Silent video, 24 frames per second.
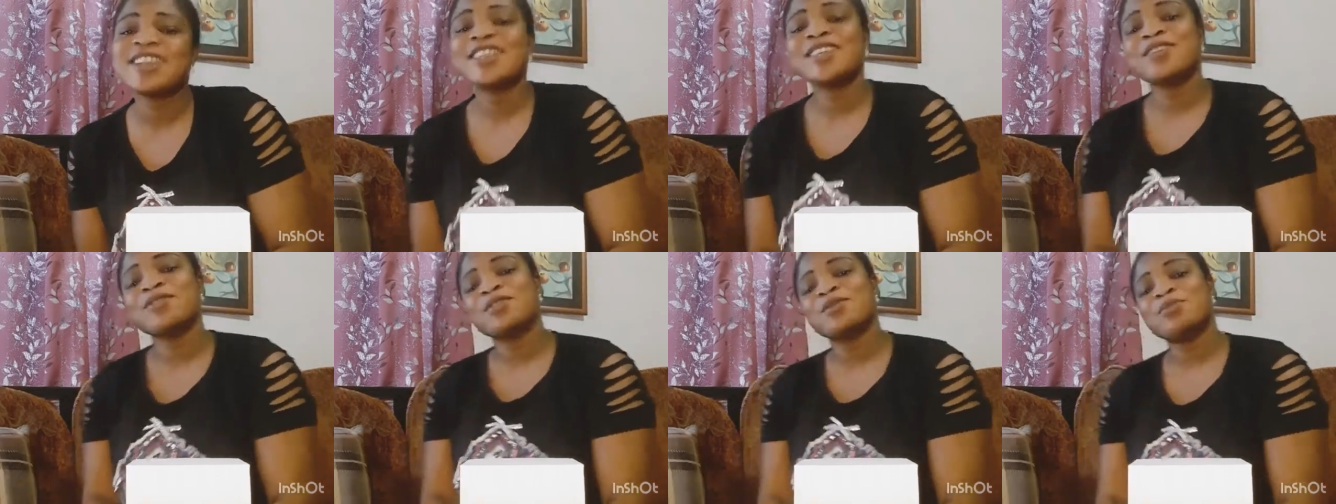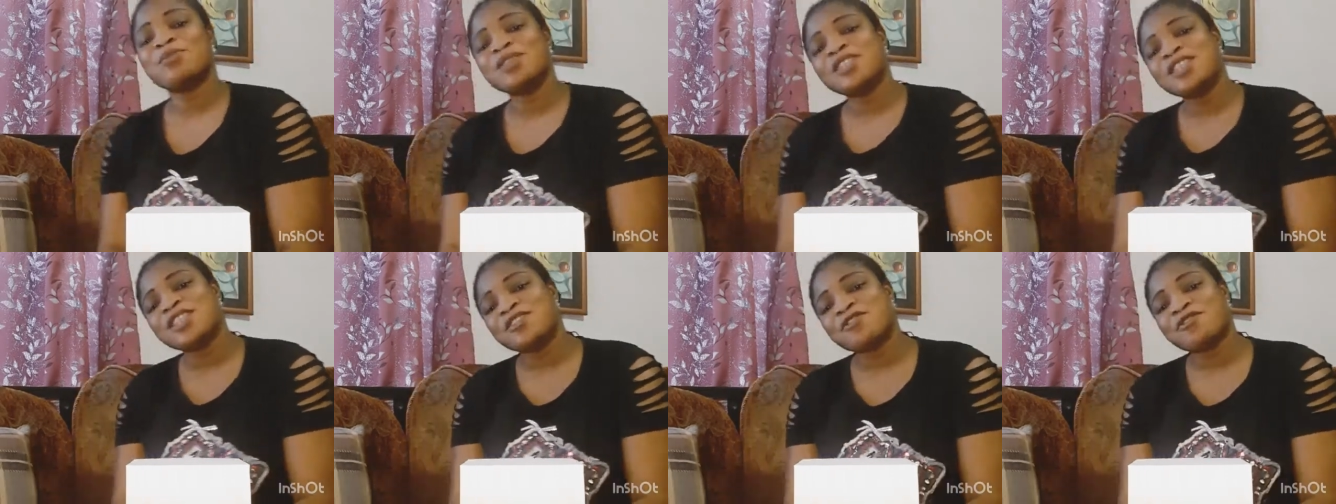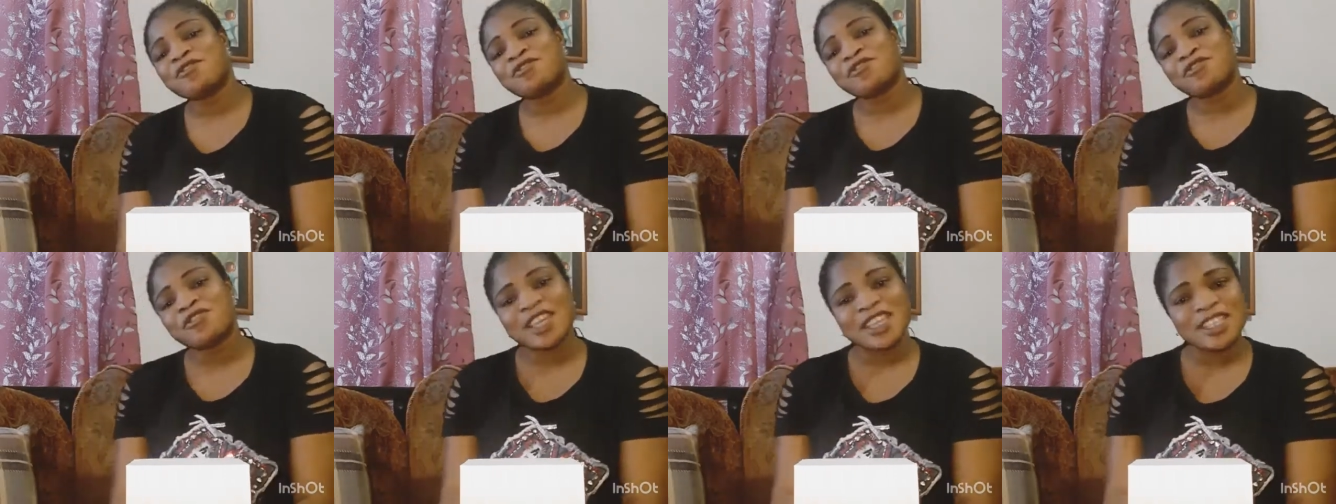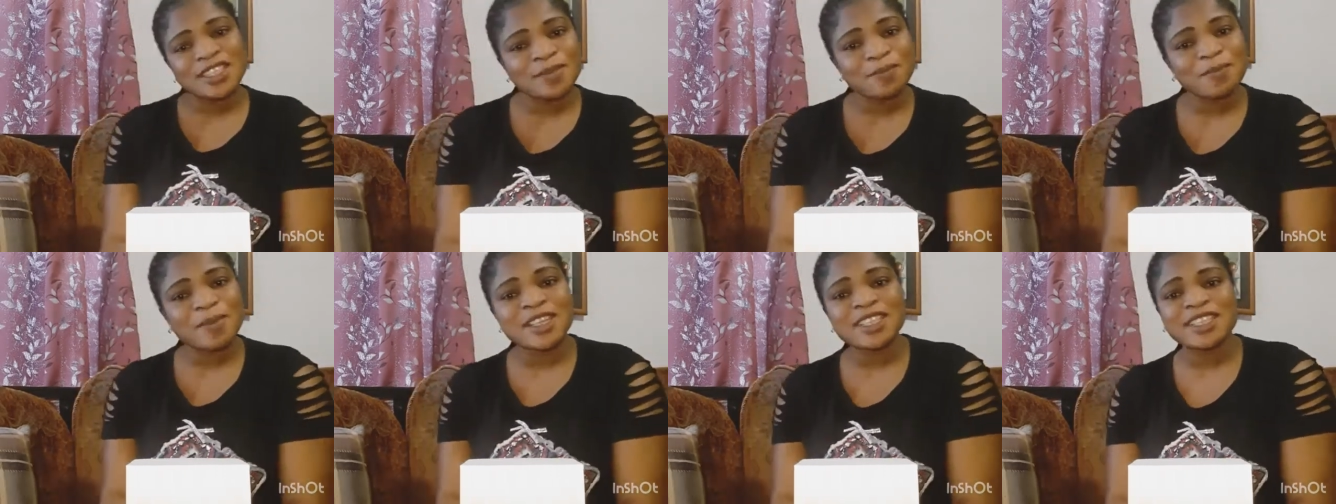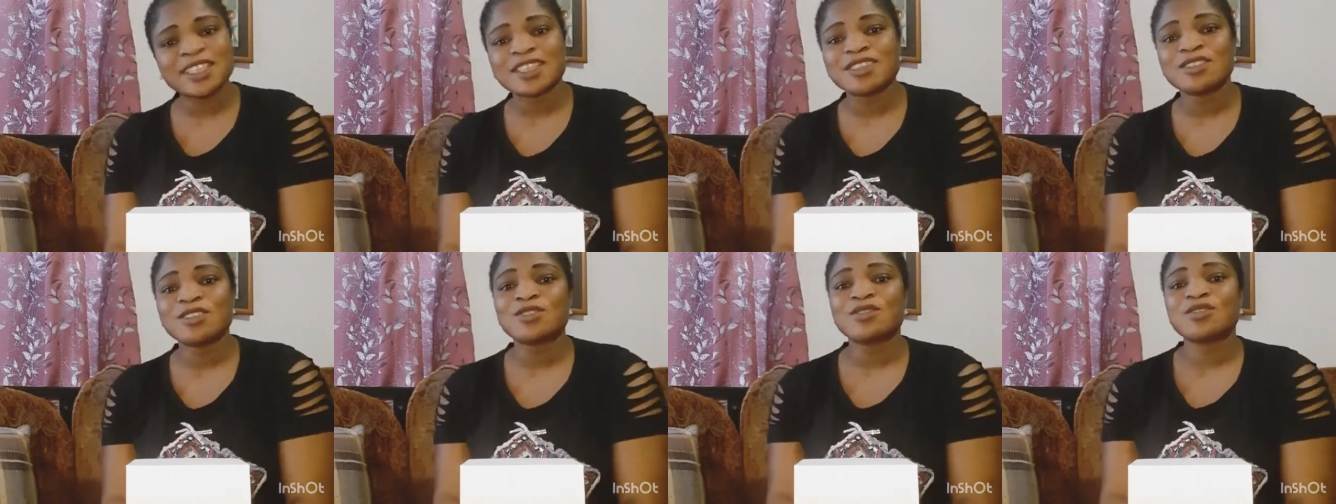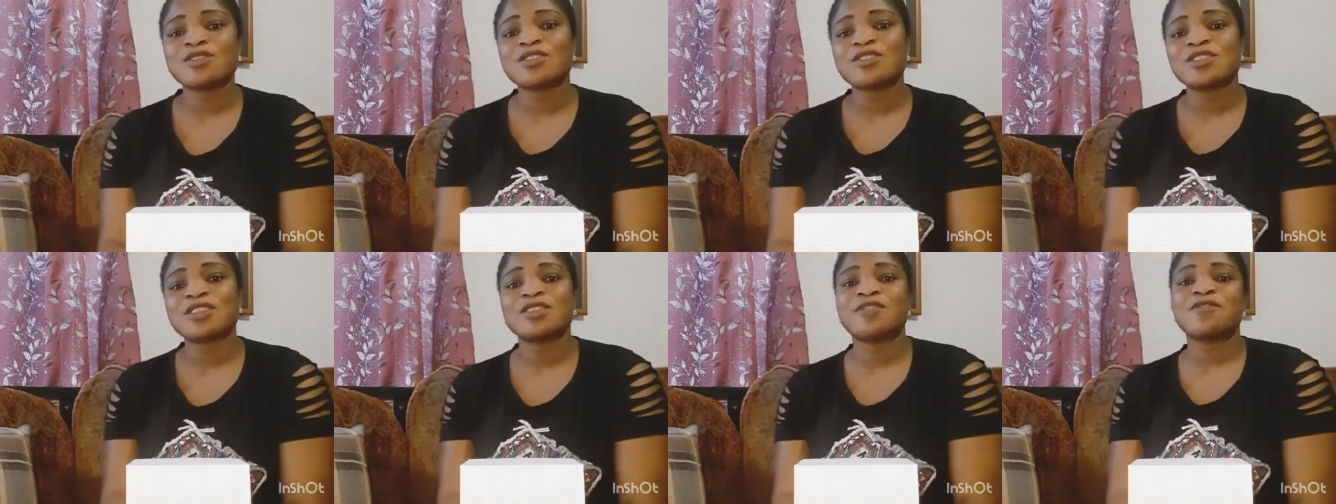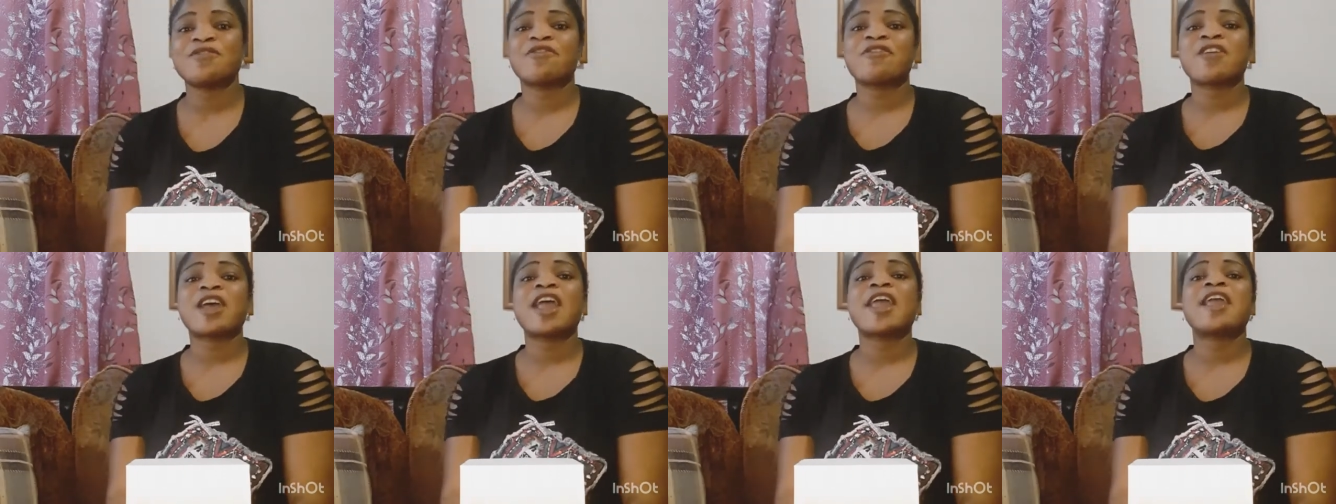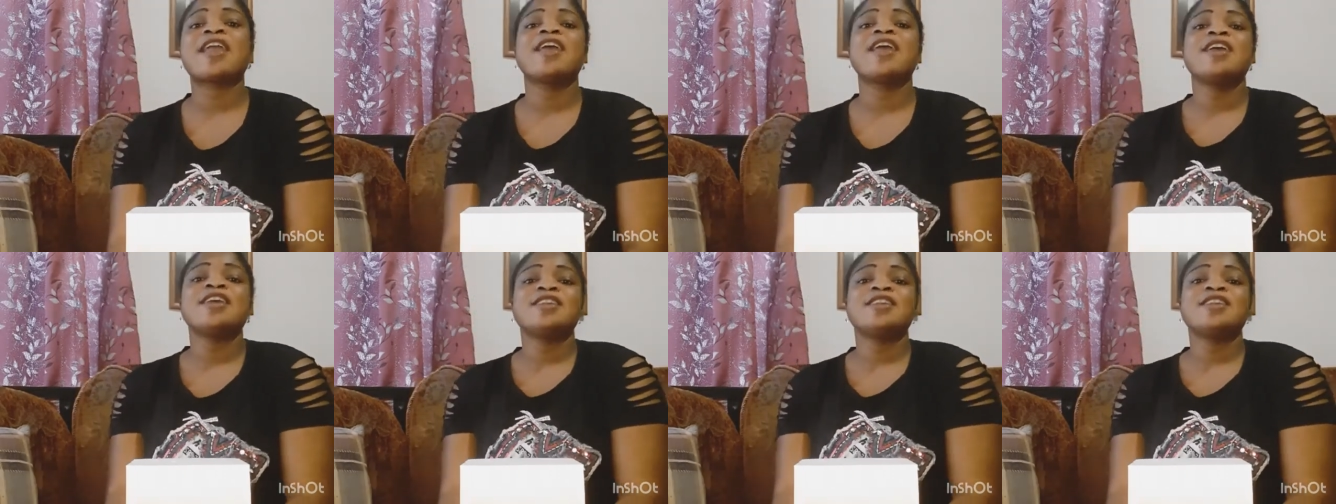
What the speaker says: you will be the first person to notify.